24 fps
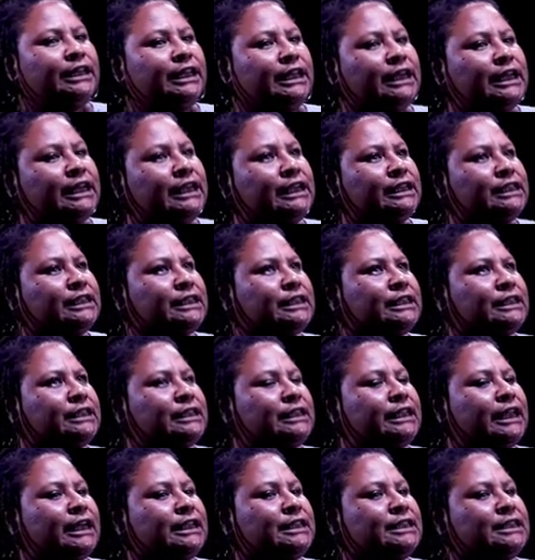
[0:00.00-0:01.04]
this,
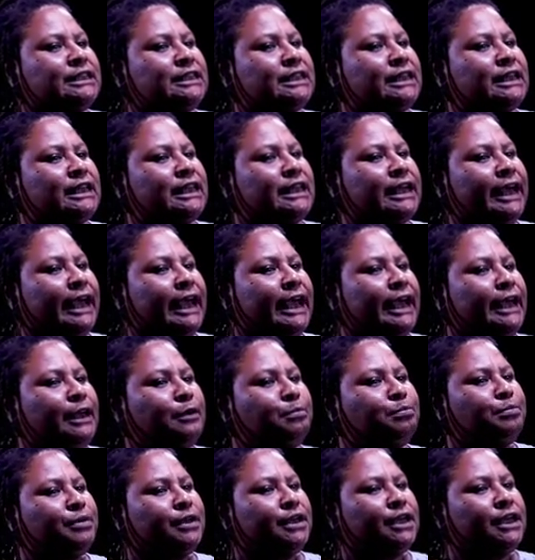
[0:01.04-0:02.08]
let's see,
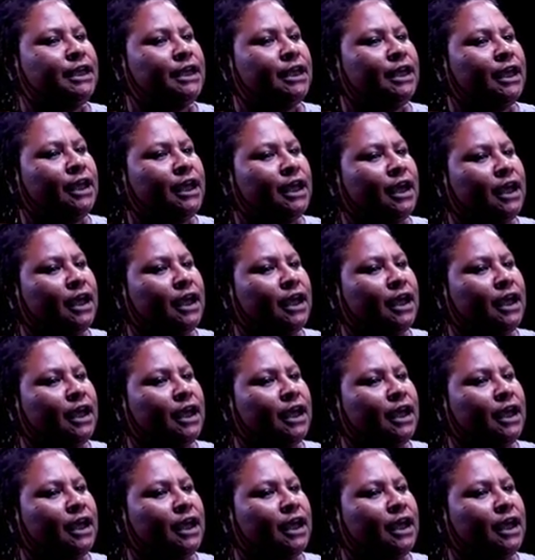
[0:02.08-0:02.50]
AB.